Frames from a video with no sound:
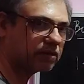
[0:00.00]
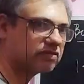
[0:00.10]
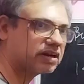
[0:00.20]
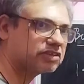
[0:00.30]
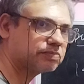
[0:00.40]

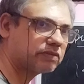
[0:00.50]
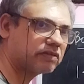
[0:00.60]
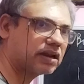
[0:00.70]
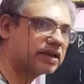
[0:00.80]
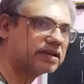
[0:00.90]
power X
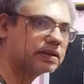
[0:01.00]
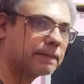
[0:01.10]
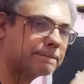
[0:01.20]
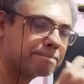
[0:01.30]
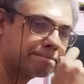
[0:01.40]
power I
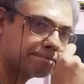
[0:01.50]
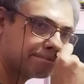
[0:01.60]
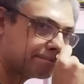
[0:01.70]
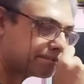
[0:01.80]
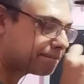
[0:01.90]

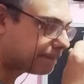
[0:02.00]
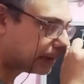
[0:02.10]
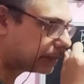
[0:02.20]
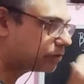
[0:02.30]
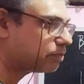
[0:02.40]

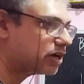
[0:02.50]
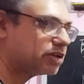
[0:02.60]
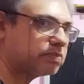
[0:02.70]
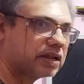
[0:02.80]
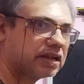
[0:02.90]
and you
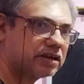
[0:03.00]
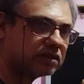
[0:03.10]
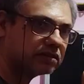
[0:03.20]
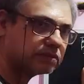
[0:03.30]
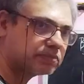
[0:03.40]
multiply
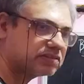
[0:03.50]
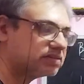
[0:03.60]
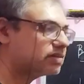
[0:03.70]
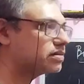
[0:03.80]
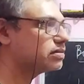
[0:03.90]
it, the
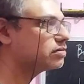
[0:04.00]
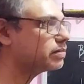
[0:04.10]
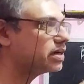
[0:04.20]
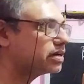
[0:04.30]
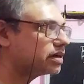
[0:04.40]
precision is
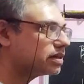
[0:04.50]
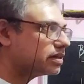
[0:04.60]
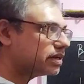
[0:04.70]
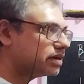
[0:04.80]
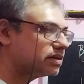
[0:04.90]
maintained and
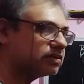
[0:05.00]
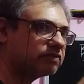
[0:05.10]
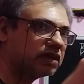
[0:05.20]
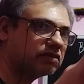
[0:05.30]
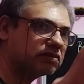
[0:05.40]
the integer
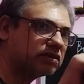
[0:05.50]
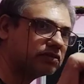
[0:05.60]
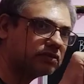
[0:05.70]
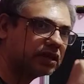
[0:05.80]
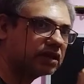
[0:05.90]
value that
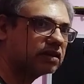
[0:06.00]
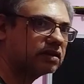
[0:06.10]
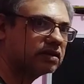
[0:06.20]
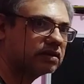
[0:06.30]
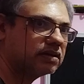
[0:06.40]
you take
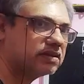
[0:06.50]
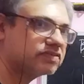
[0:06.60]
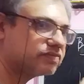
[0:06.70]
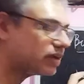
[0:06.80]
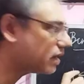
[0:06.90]

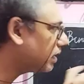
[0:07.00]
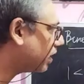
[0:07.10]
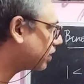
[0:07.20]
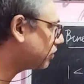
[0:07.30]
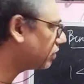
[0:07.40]
is fairly
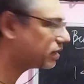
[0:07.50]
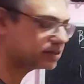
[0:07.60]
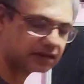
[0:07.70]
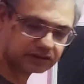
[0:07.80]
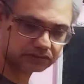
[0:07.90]
accurate.
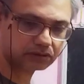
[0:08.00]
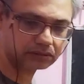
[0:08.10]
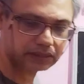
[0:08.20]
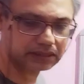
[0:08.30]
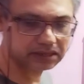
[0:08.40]
That's all
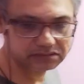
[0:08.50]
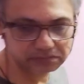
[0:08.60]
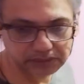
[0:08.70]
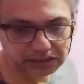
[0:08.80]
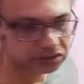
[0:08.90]
that has to
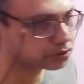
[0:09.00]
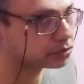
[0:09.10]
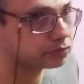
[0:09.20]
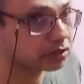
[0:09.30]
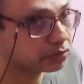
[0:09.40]
be
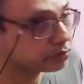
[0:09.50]
ensured when